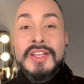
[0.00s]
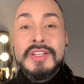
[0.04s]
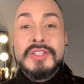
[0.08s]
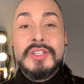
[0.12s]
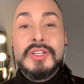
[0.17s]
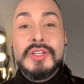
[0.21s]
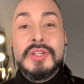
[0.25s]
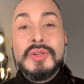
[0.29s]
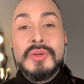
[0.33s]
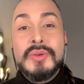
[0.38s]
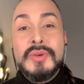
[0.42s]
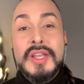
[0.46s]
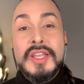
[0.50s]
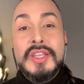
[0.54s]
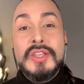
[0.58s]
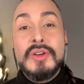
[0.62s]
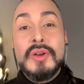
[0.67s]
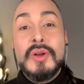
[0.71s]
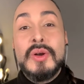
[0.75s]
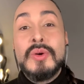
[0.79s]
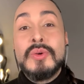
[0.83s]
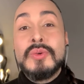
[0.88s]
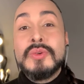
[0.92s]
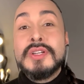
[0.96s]
to create
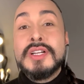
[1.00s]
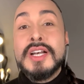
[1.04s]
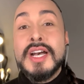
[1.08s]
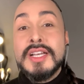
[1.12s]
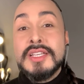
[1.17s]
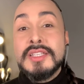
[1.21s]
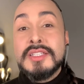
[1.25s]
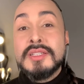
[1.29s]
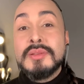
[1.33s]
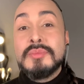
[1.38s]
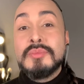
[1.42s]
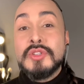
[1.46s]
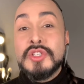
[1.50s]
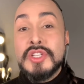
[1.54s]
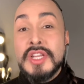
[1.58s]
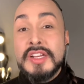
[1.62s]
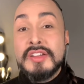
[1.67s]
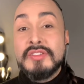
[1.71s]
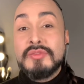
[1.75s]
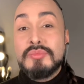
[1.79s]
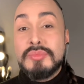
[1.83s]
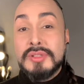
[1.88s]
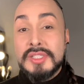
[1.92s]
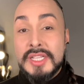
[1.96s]
your own custom
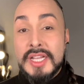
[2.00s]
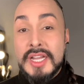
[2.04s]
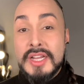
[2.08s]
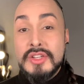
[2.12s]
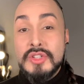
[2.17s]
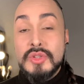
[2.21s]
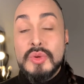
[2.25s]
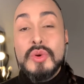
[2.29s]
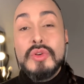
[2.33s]
shade of blush.